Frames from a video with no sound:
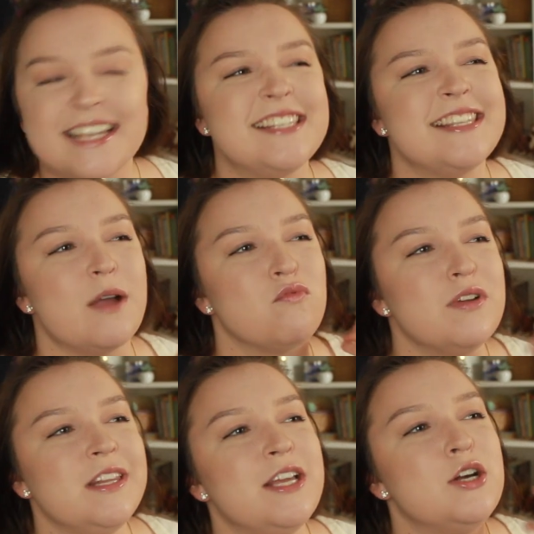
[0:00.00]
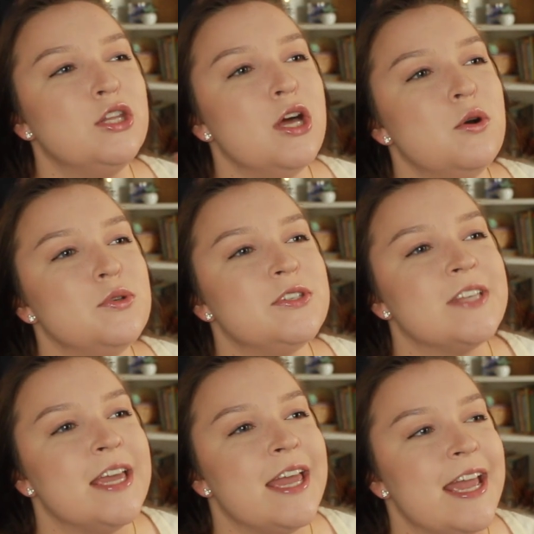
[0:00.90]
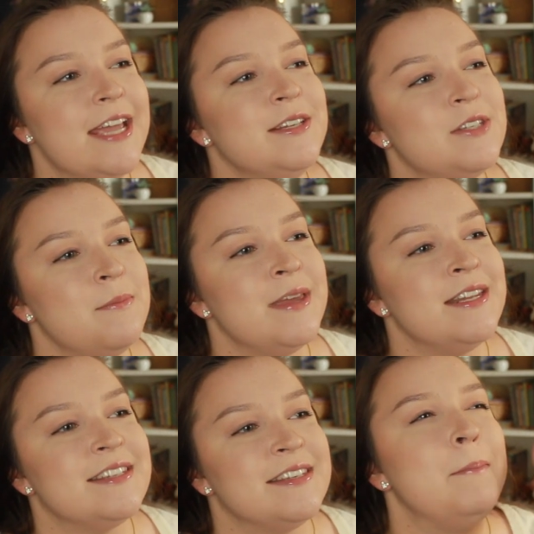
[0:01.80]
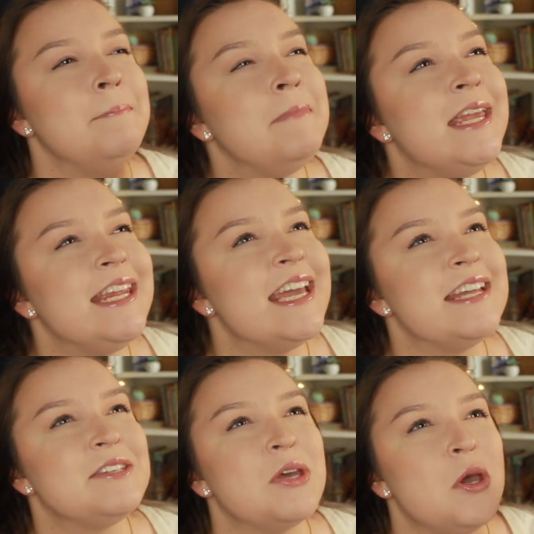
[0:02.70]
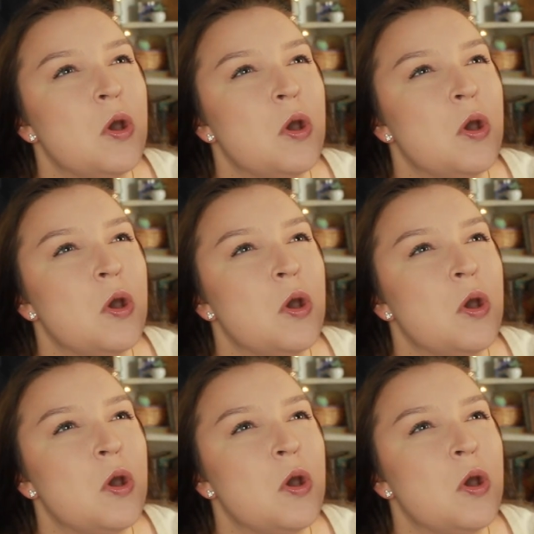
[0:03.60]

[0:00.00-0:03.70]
It's that really close, intimate, immediate,